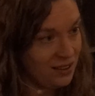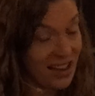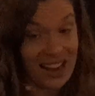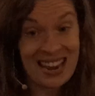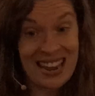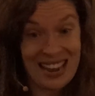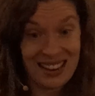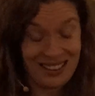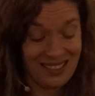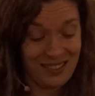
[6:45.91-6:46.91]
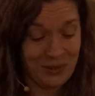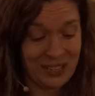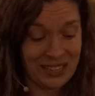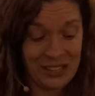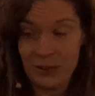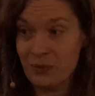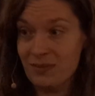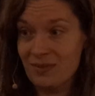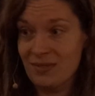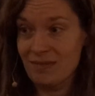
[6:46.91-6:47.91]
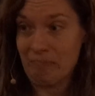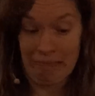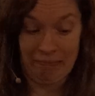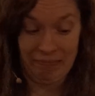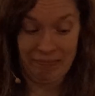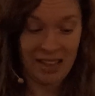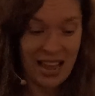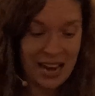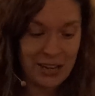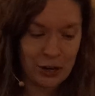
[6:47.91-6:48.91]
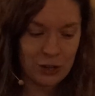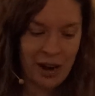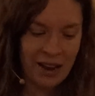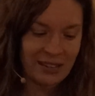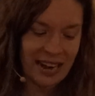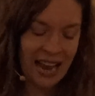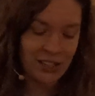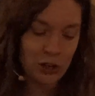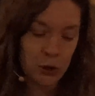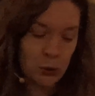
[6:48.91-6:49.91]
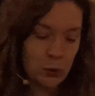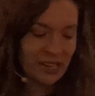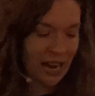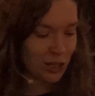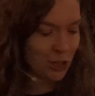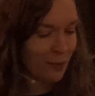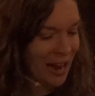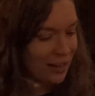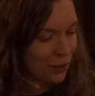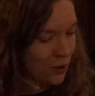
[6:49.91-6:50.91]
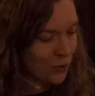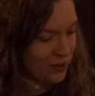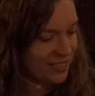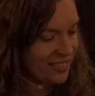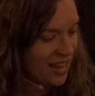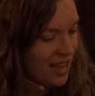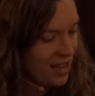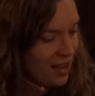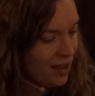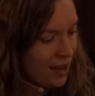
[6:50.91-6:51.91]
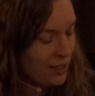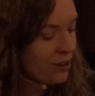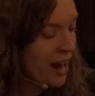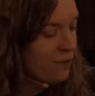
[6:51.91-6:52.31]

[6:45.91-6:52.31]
and he knows it too. He turns around and asks, Who touched my clothes? And the crowd